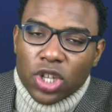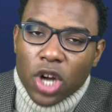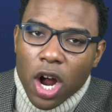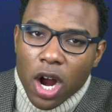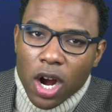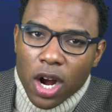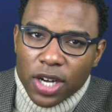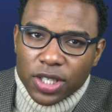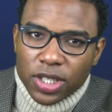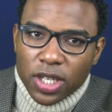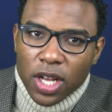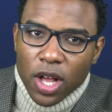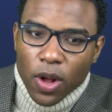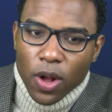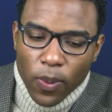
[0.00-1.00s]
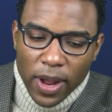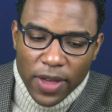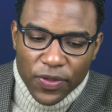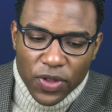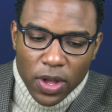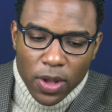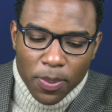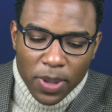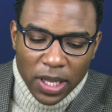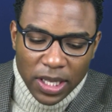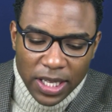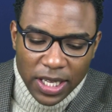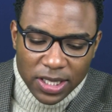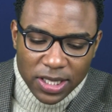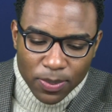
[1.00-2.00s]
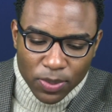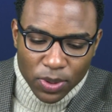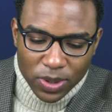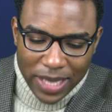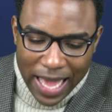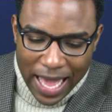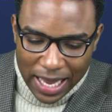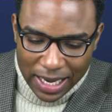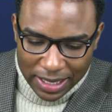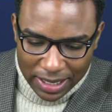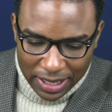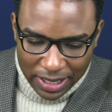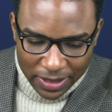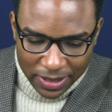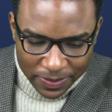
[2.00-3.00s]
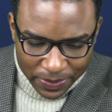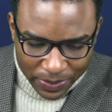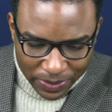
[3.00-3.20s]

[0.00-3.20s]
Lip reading: charged with police brutality,